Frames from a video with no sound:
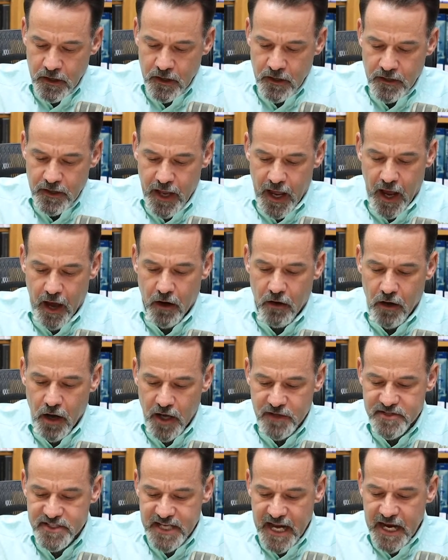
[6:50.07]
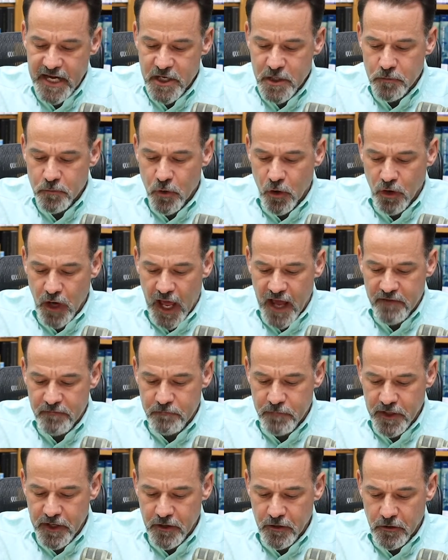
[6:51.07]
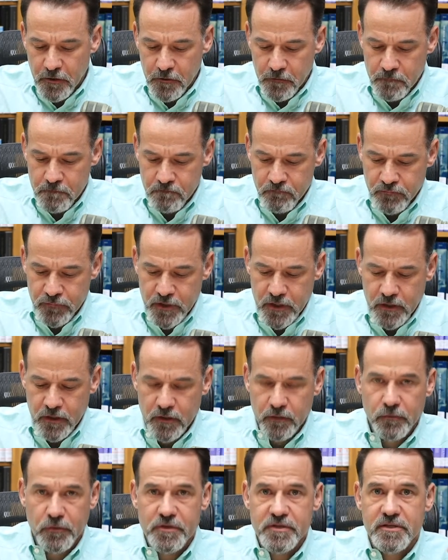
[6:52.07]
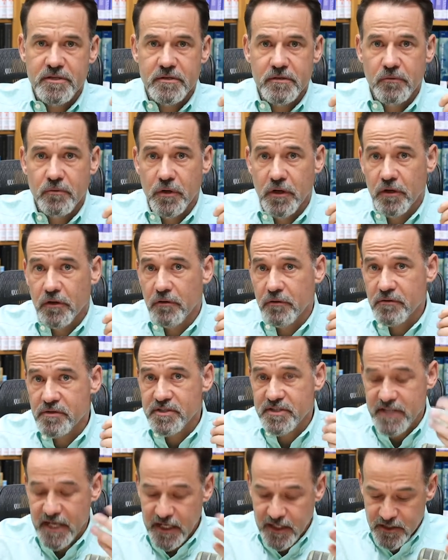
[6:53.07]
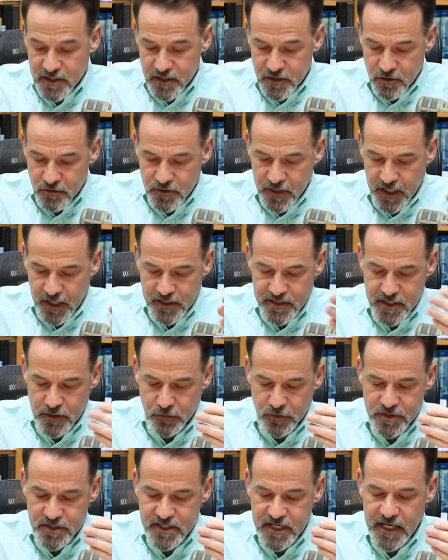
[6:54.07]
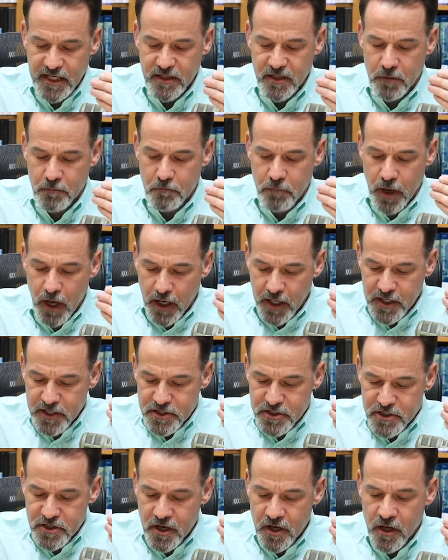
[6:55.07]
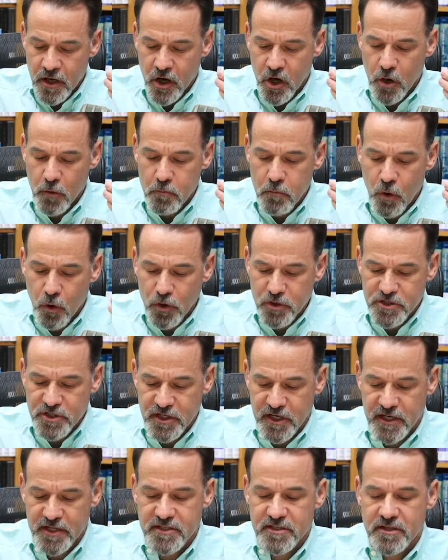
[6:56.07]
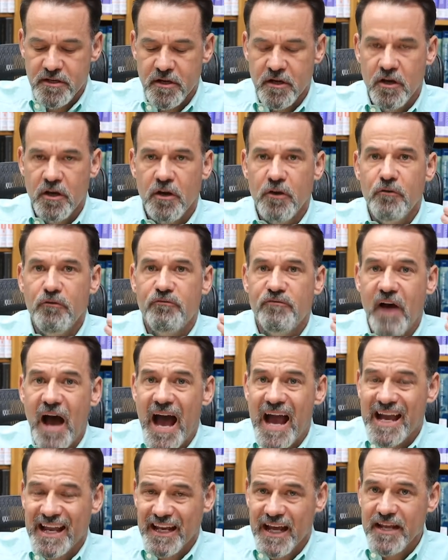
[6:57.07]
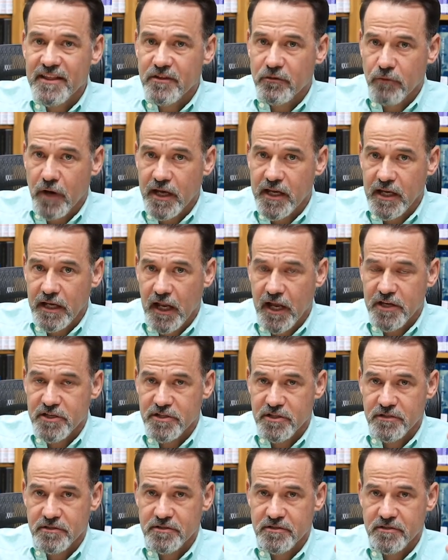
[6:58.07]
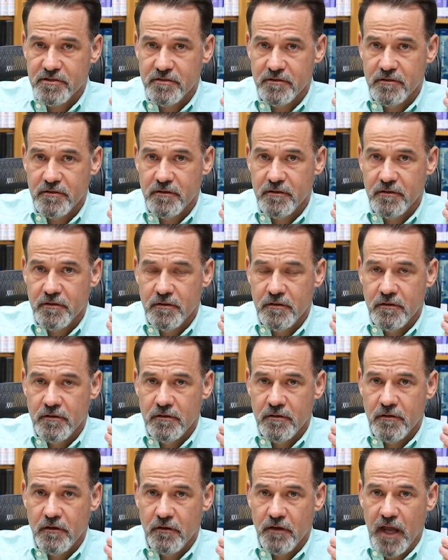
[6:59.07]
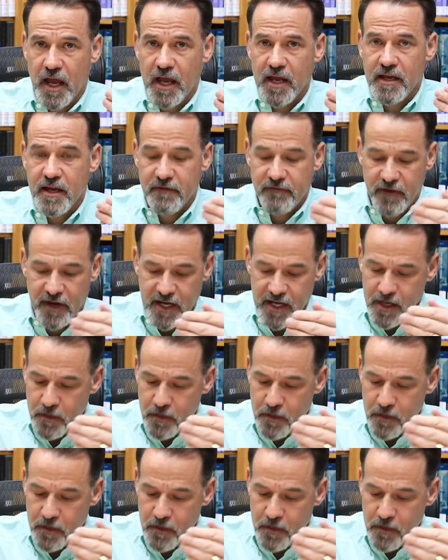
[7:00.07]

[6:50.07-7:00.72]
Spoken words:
Now, a standard pro-life bill will seek to do this. It will seek to punish abortionists who violate the regulations. Okay, if any